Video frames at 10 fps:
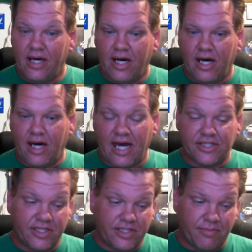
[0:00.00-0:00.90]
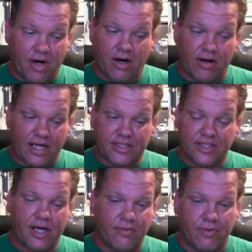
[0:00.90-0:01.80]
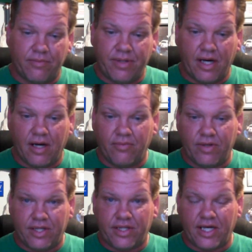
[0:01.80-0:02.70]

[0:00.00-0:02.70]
Uh, actually, tomorrow, actually, I will be on with...